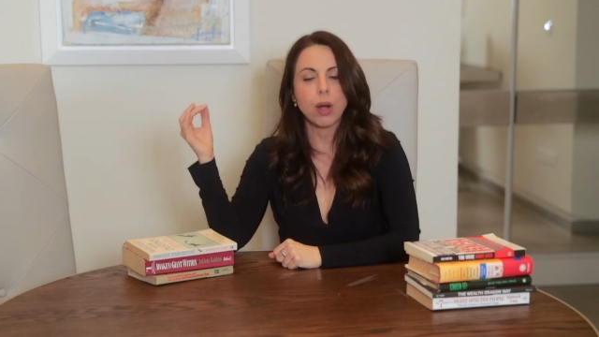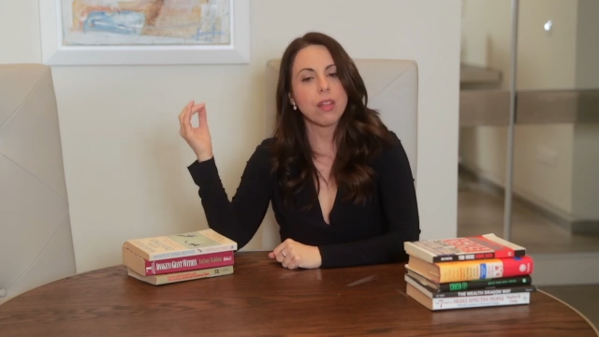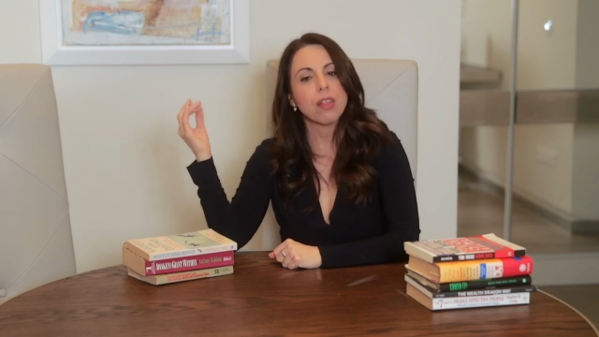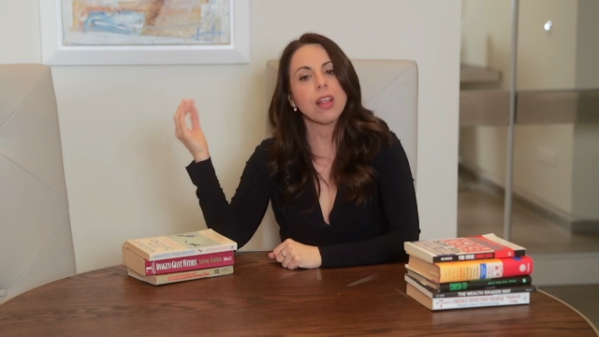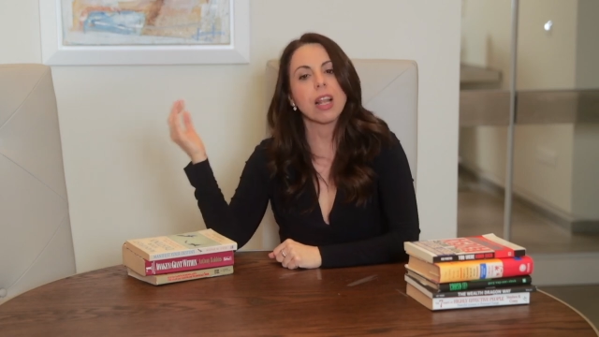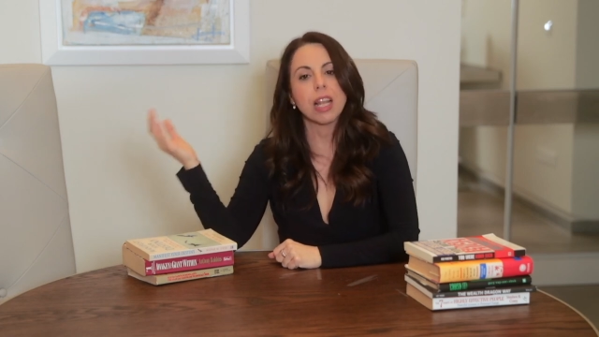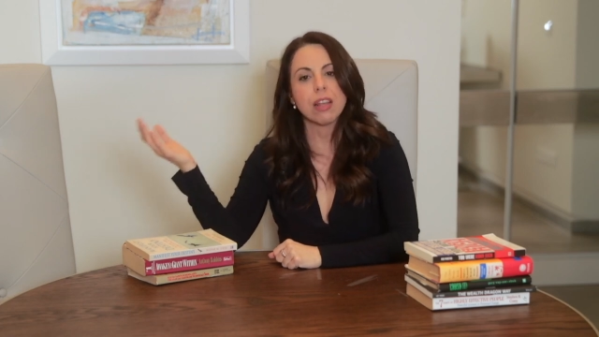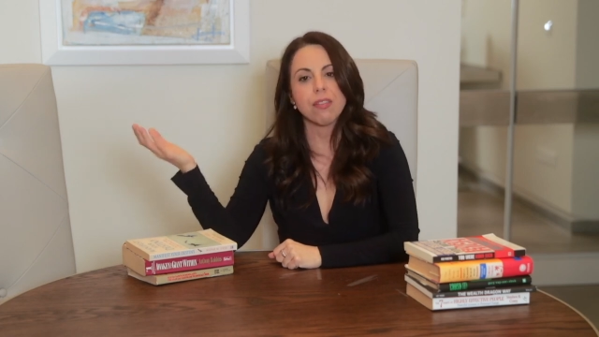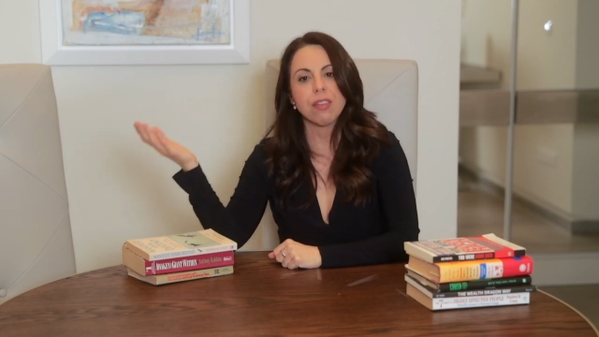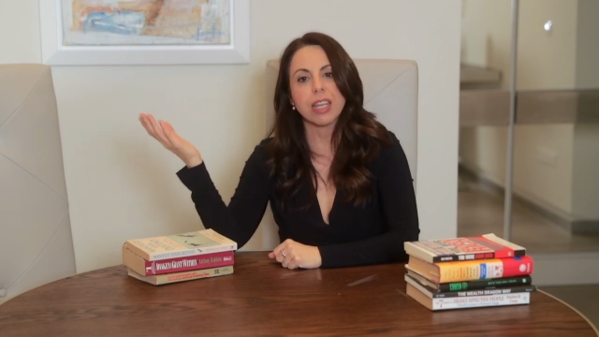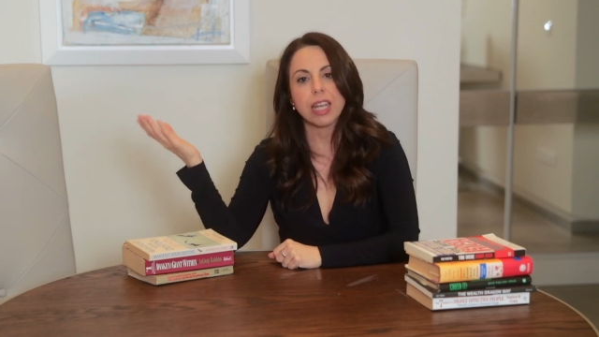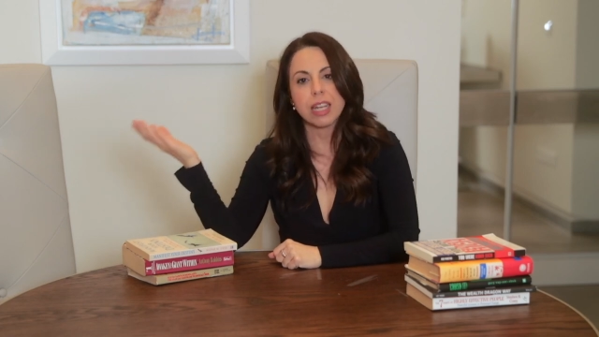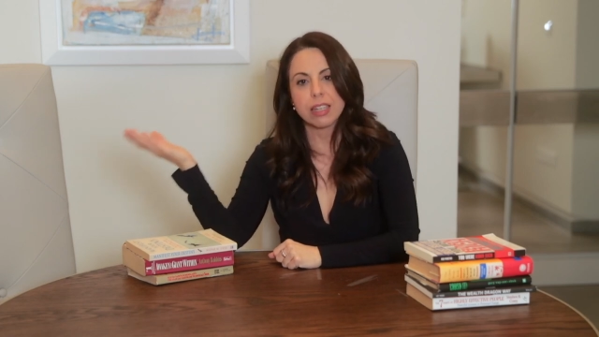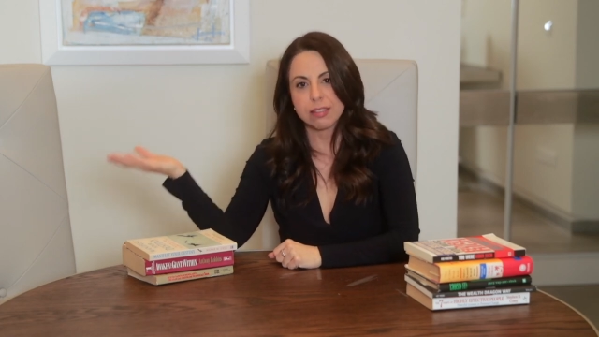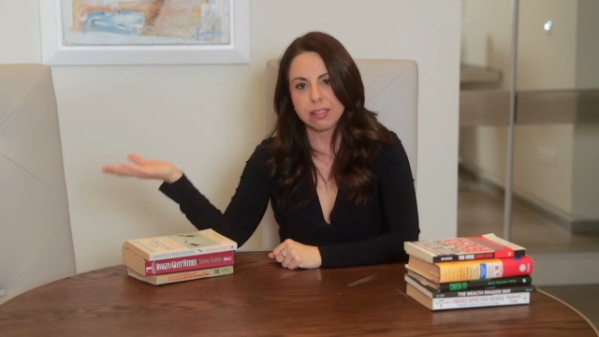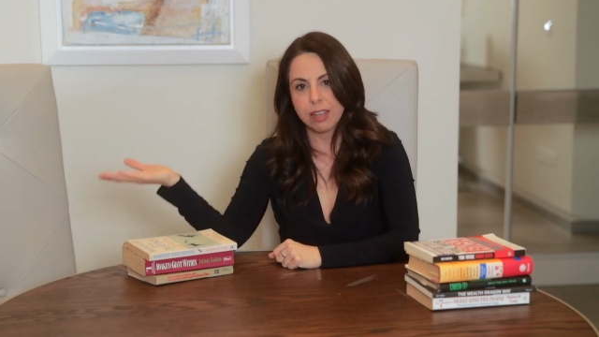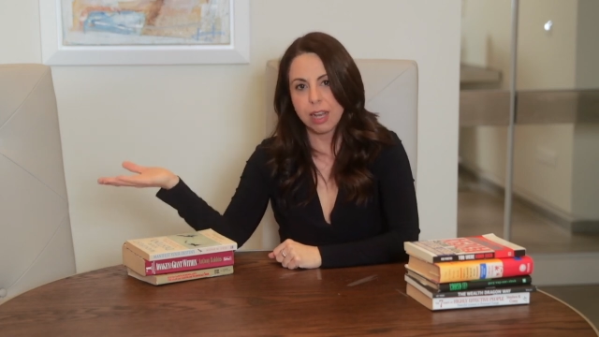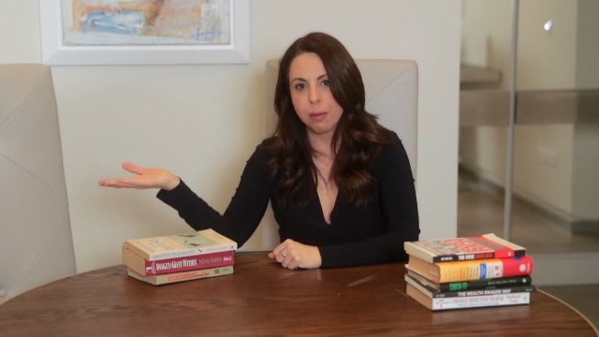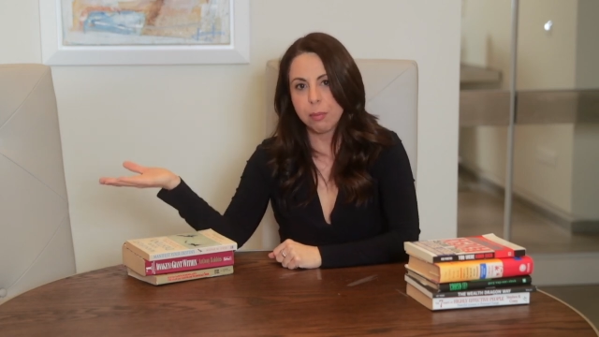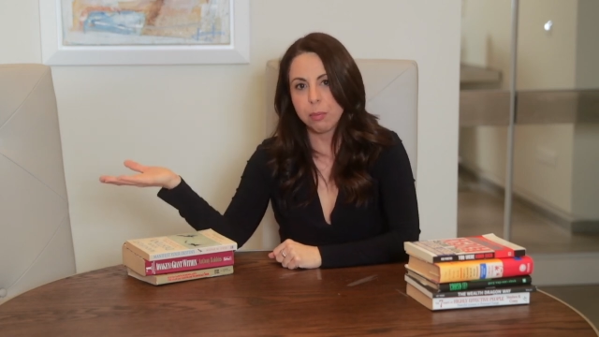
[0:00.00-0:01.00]
were the living
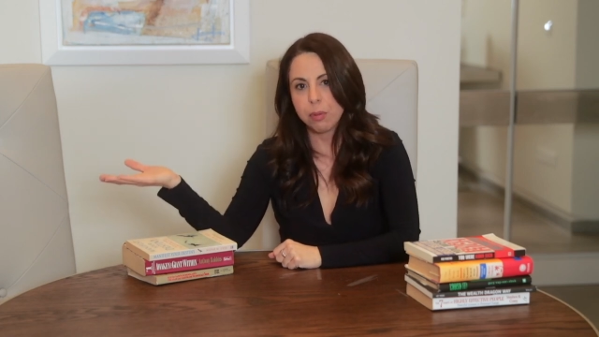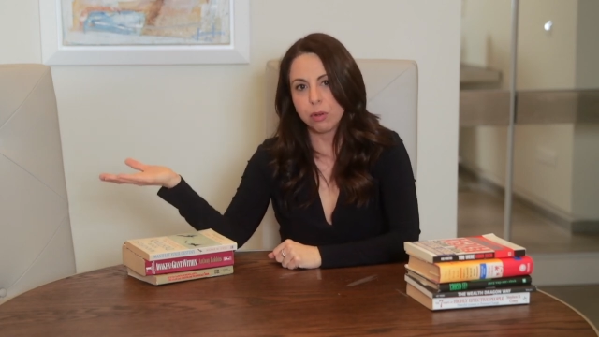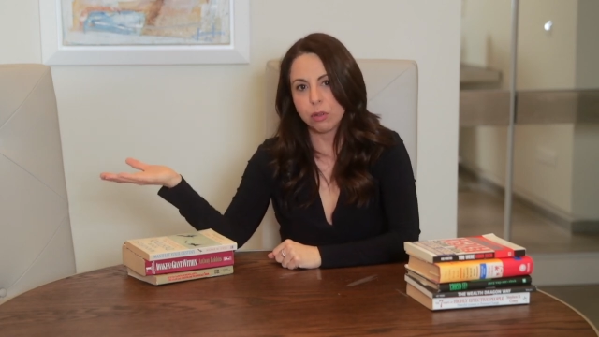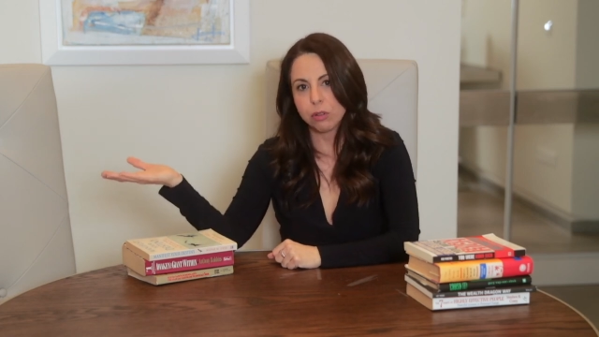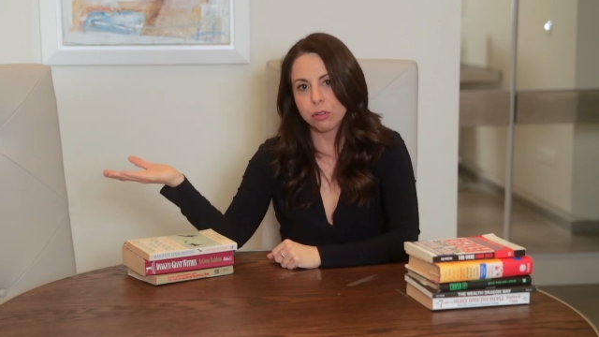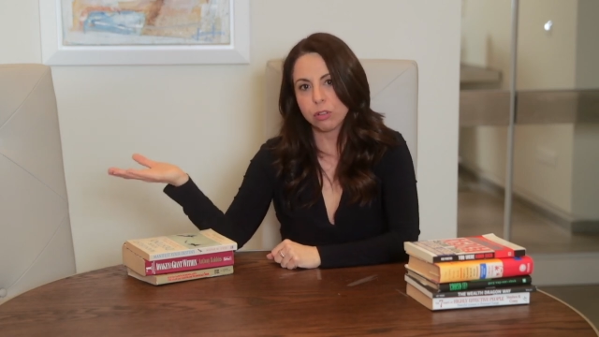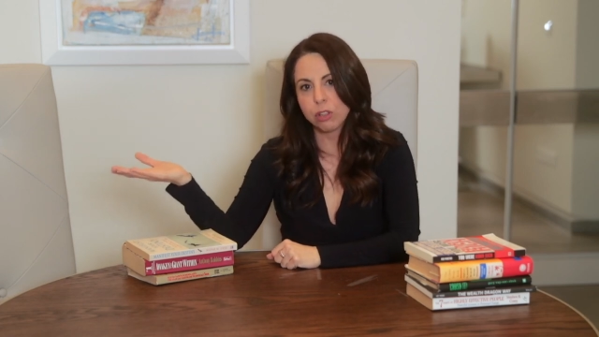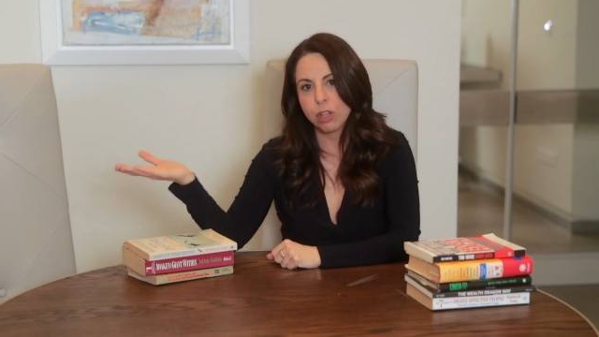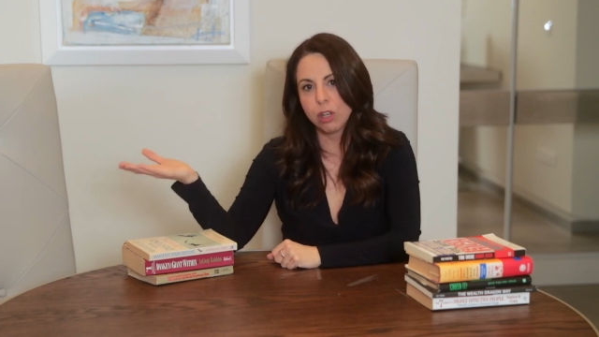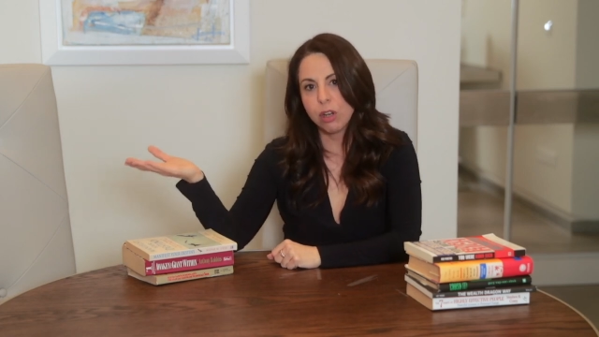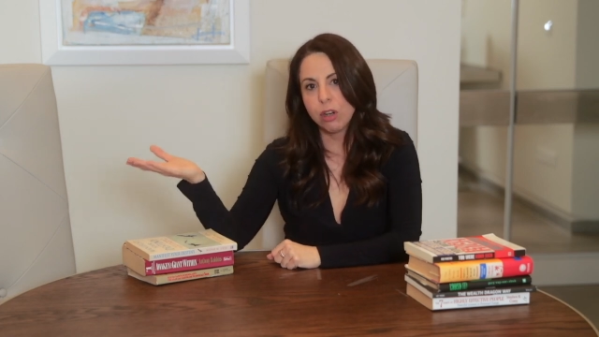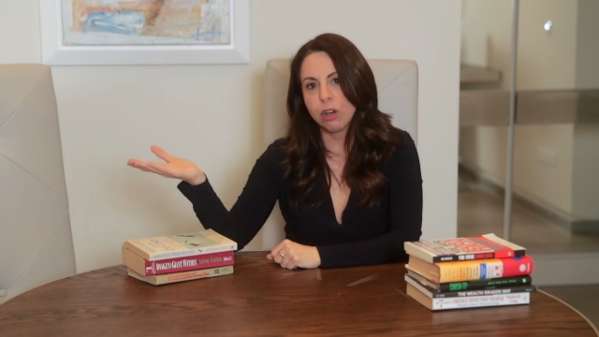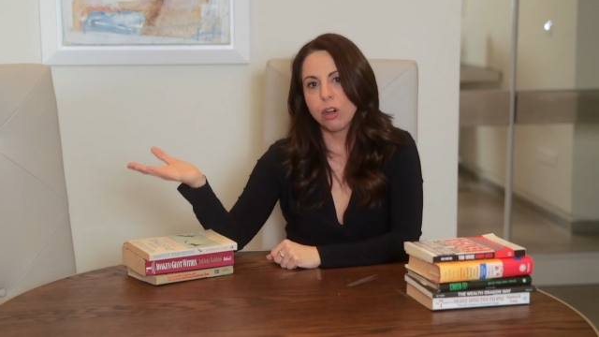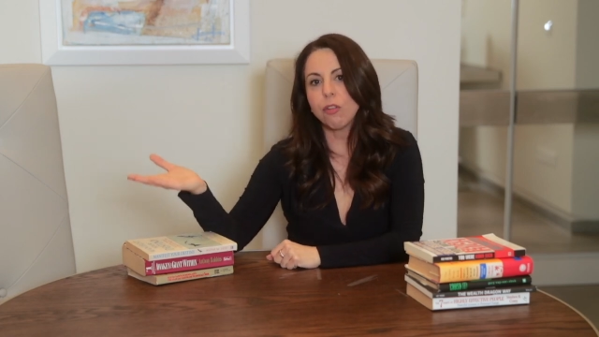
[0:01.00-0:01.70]
examples